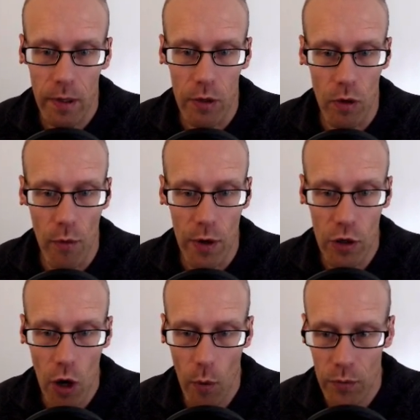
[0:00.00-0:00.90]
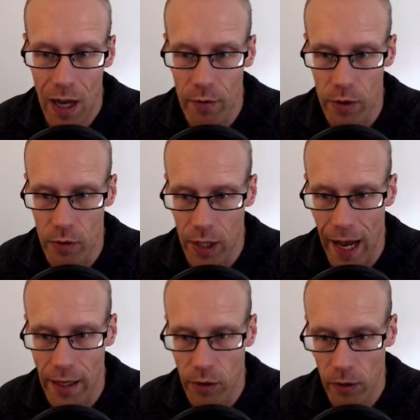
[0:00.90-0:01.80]
So if we don't have a new
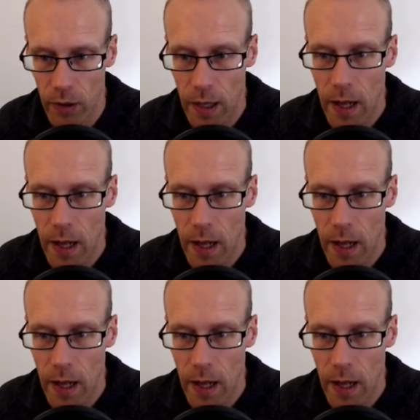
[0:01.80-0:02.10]
title,